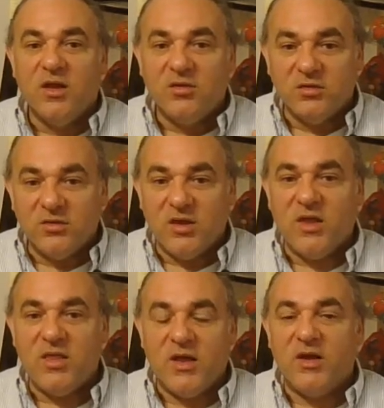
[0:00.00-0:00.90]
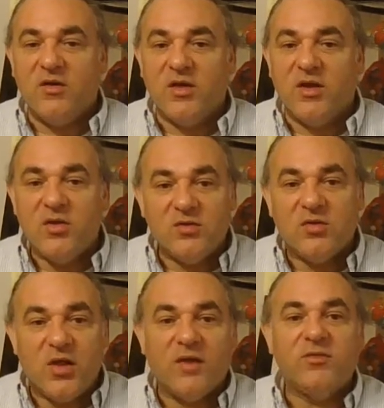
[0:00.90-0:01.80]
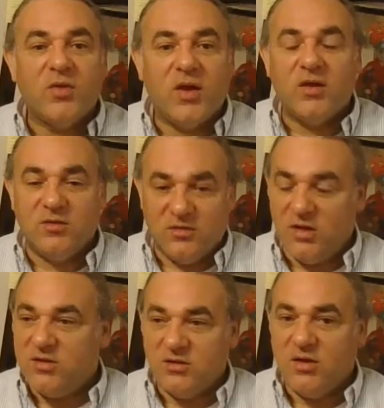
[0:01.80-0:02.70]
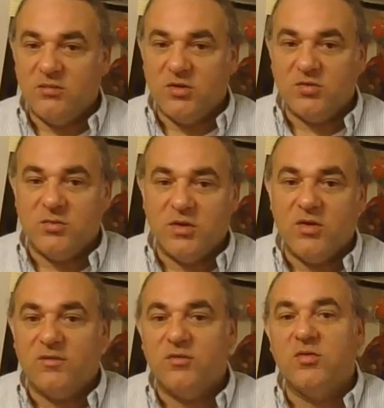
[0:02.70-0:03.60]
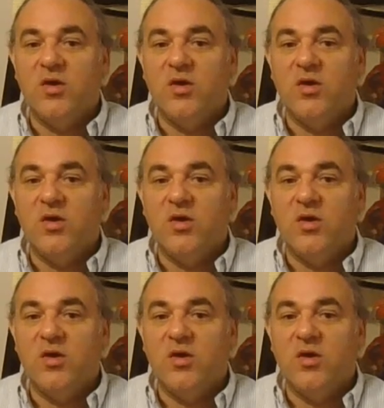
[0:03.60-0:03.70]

to stay in that area, you still have to to stay in the same social. You have to